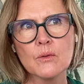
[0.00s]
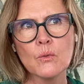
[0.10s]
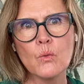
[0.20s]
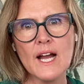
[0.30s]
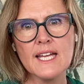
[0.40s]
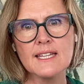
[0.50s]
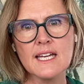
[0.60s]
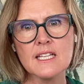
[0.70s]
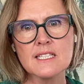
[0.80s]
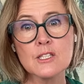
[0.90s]
way
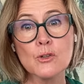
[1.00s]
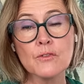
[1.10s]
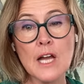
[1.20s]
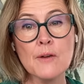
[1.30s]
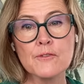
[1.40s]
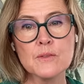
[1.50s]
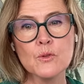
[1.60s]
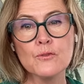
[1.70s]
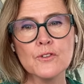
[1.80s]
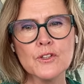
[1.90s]
that is sort of
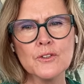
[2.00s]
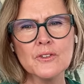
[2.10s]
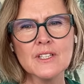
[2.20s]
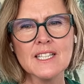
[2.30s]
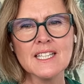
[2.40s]
comfortable for you,